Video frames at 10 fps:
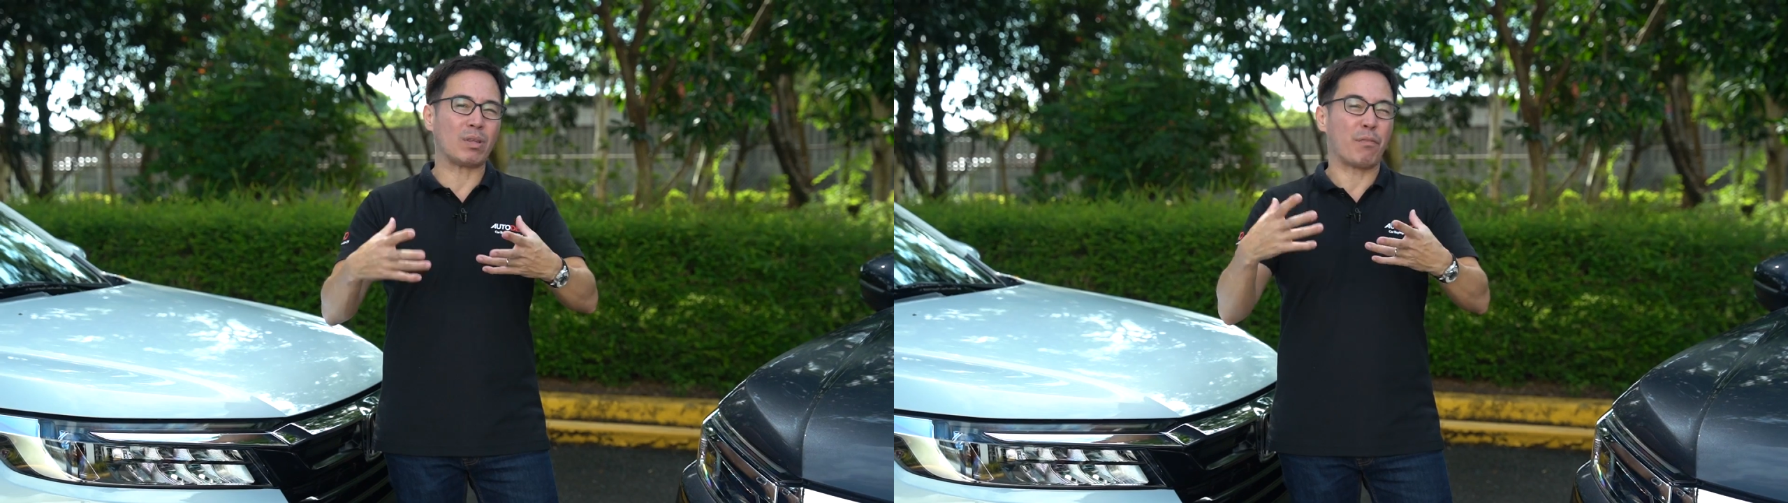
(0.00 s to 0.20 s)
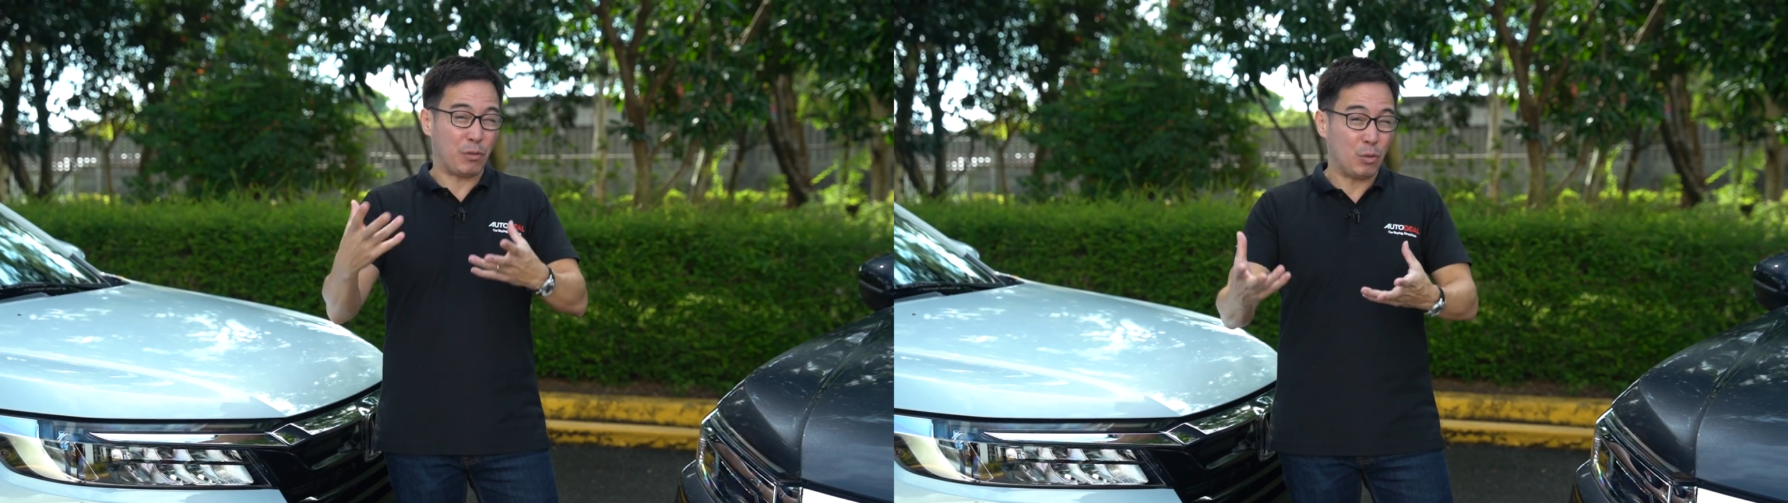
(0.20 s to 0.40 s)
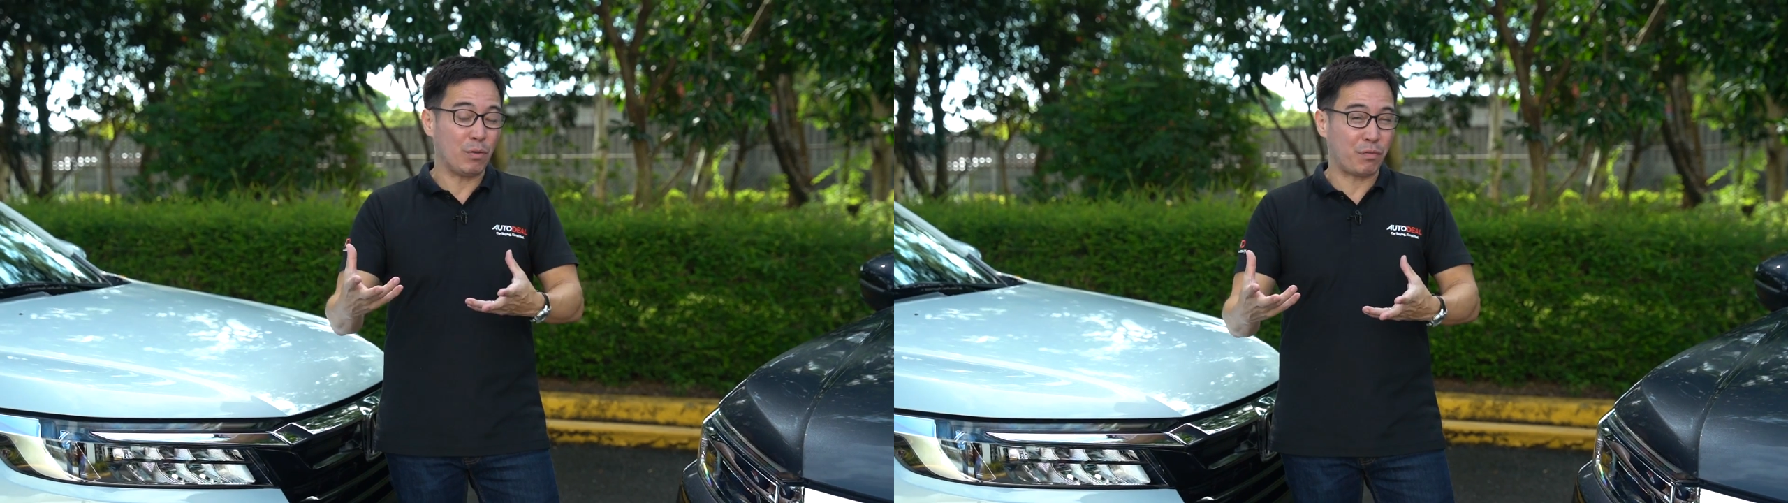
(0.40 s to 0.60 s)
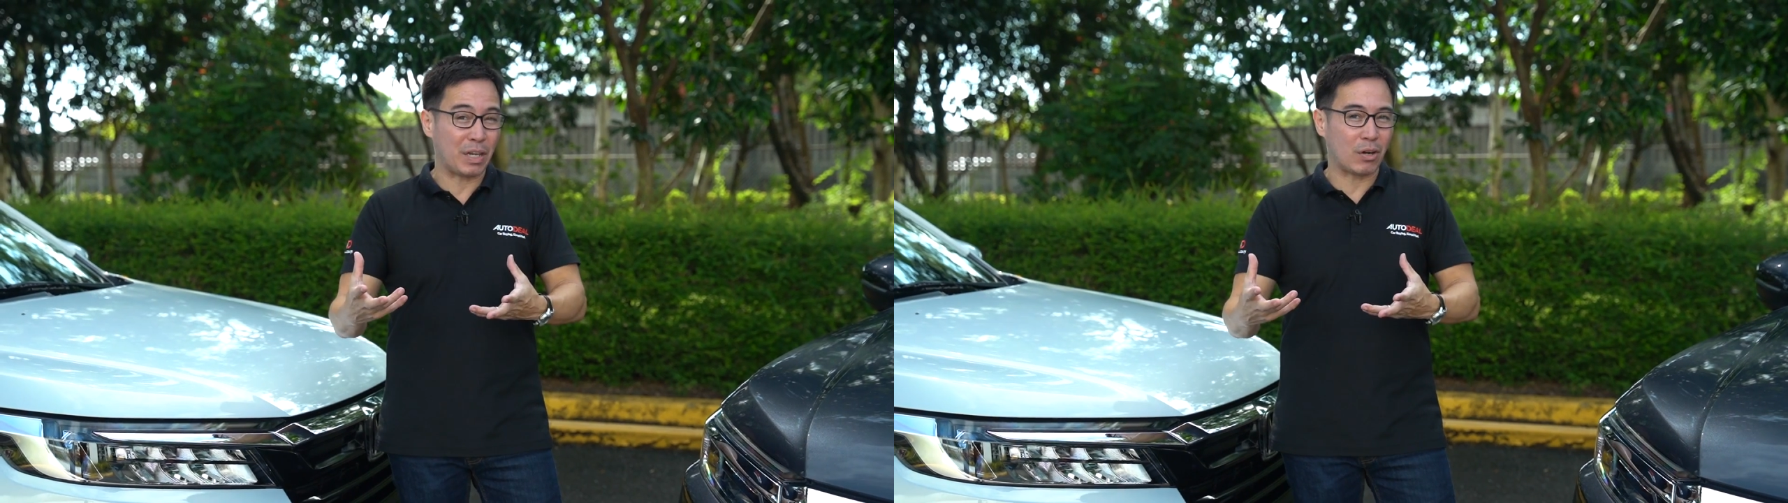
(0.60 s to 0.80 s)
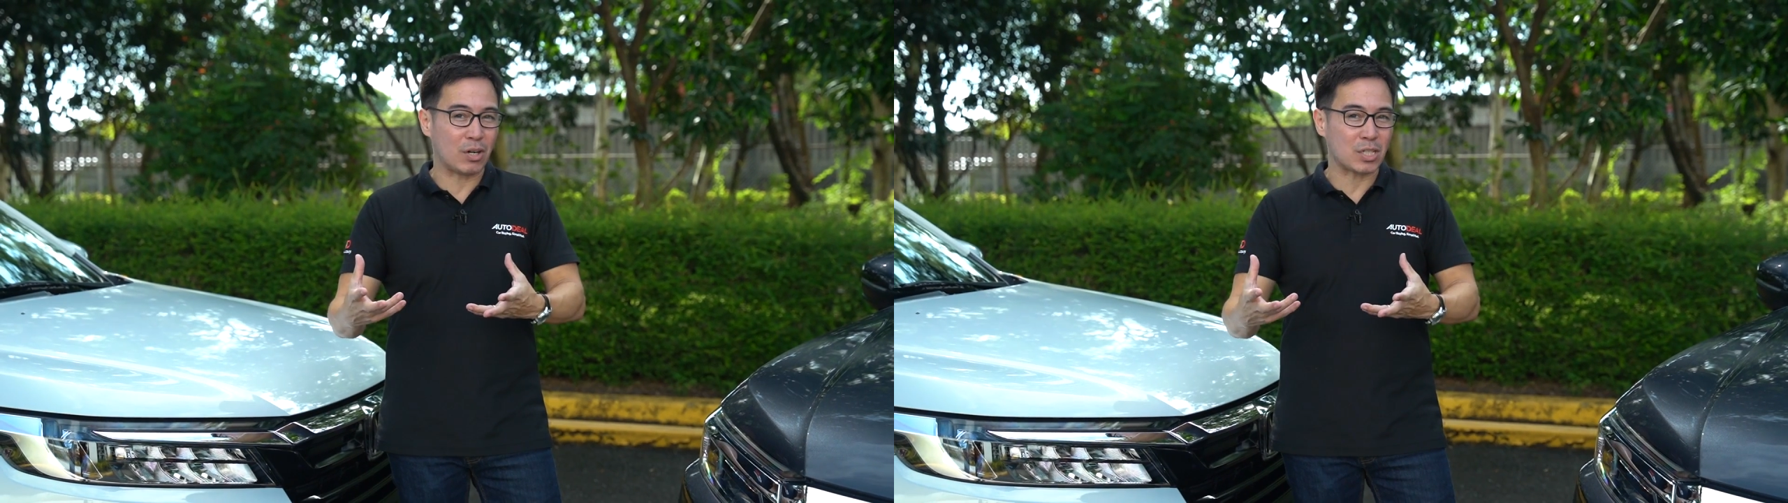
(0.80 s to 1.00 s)
what the fuel
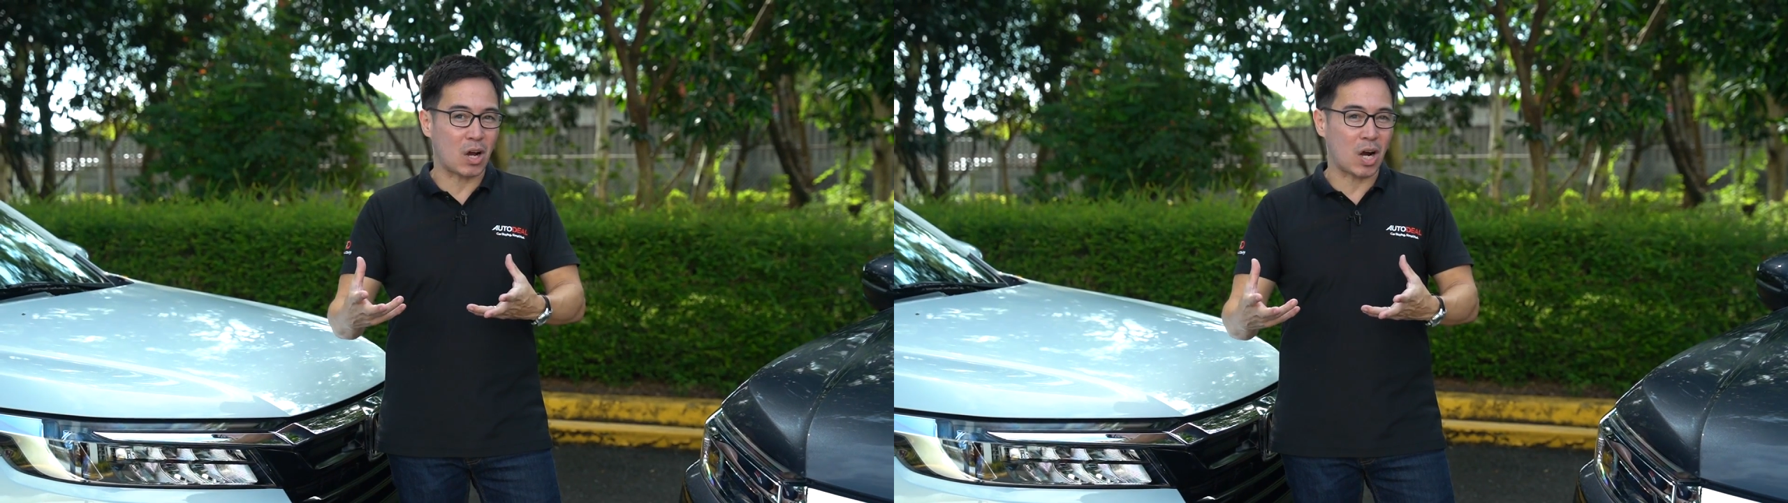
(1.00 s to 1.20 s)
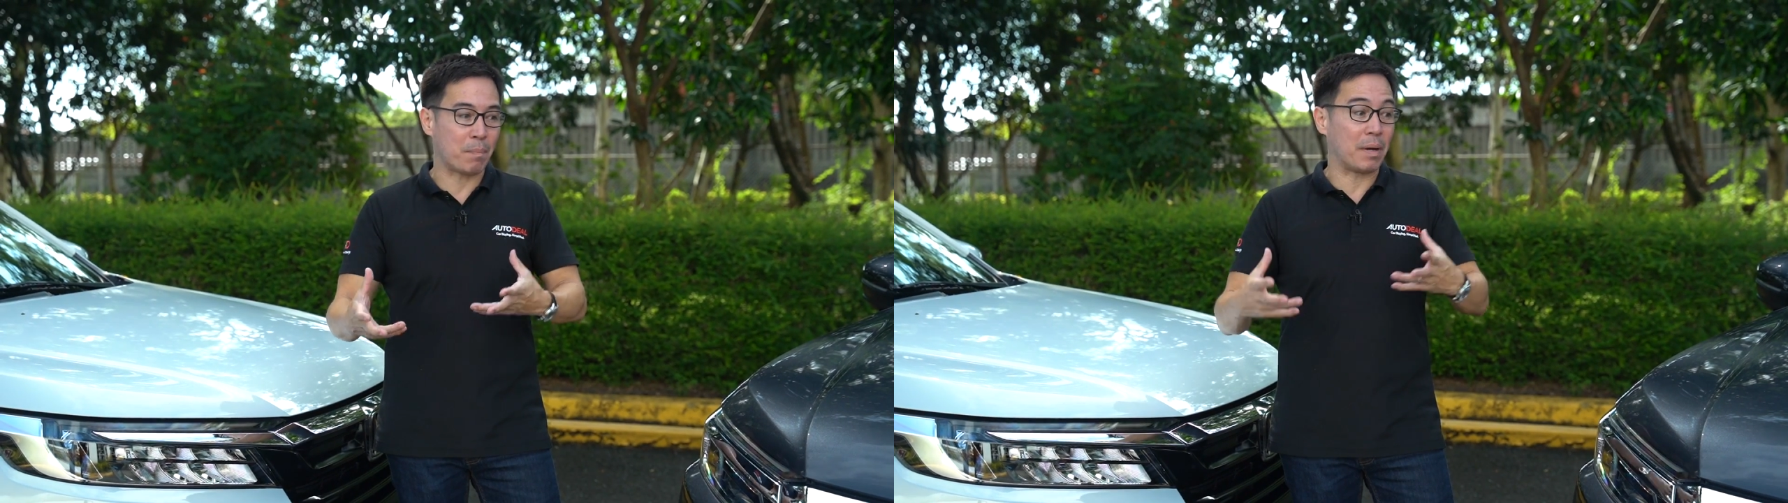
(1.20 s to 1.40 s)
figures are,